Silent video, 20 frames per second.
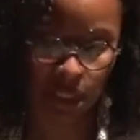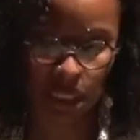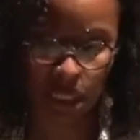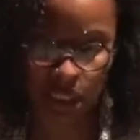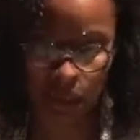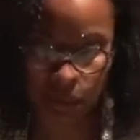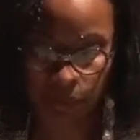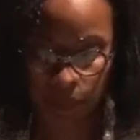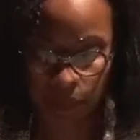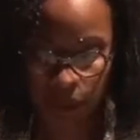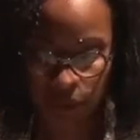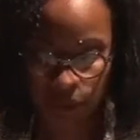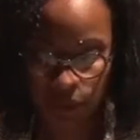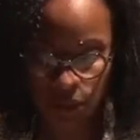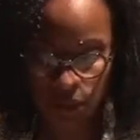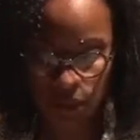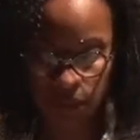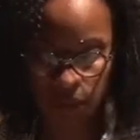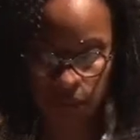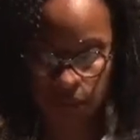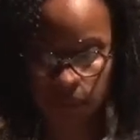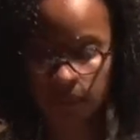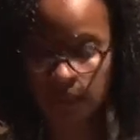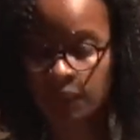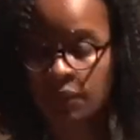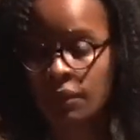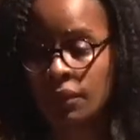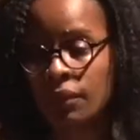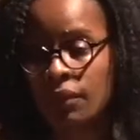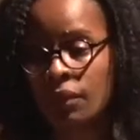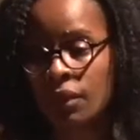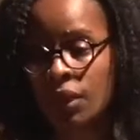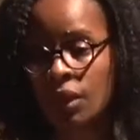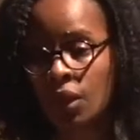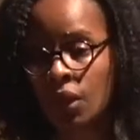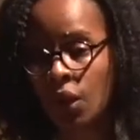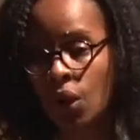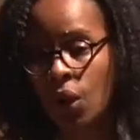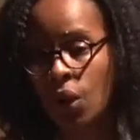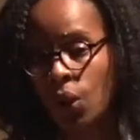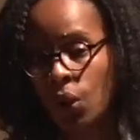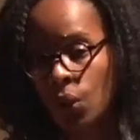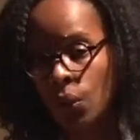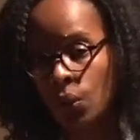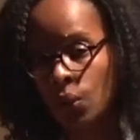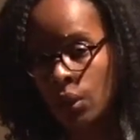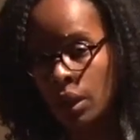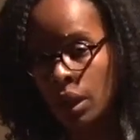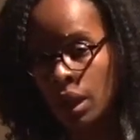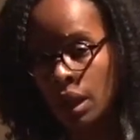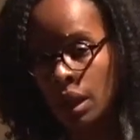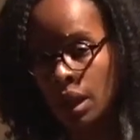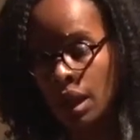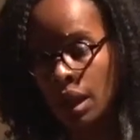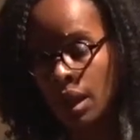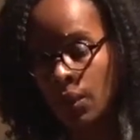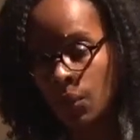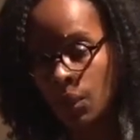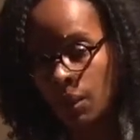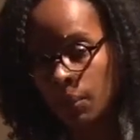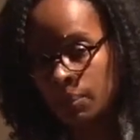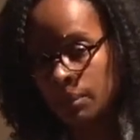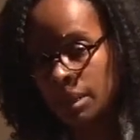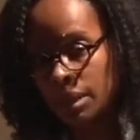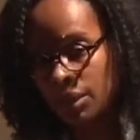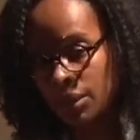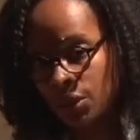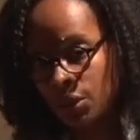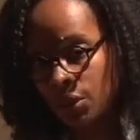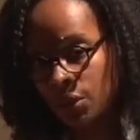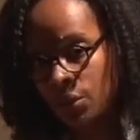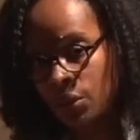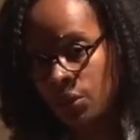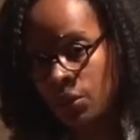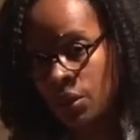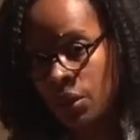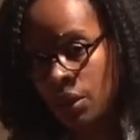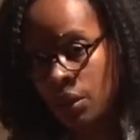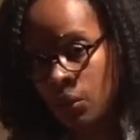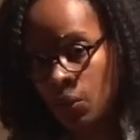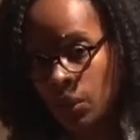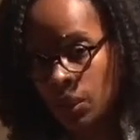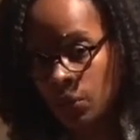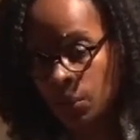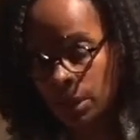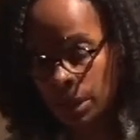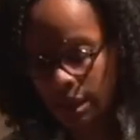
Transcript: animation. Oh, how I'll miss you when we're